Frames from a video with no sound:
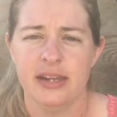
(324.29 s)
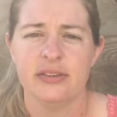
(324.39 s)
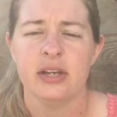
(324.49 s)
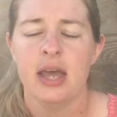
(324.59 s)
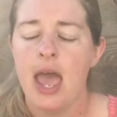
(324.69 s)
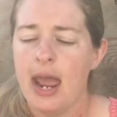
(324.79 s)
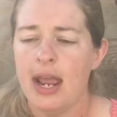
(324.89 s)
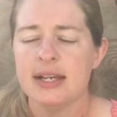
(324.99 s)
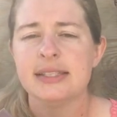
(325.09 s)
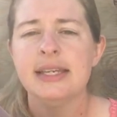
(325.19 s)
And
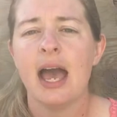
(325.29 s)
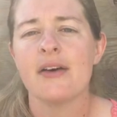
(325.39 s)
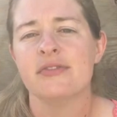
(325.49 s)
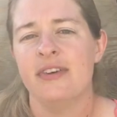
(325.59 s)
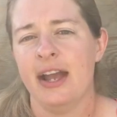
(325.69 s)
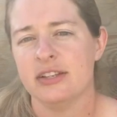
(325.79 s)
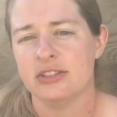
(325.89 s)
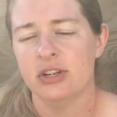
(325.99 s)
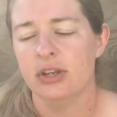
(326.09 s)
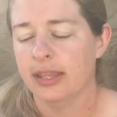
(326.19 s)
as he got
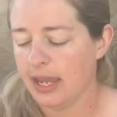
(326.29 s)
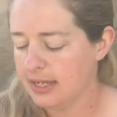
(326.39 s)
faster,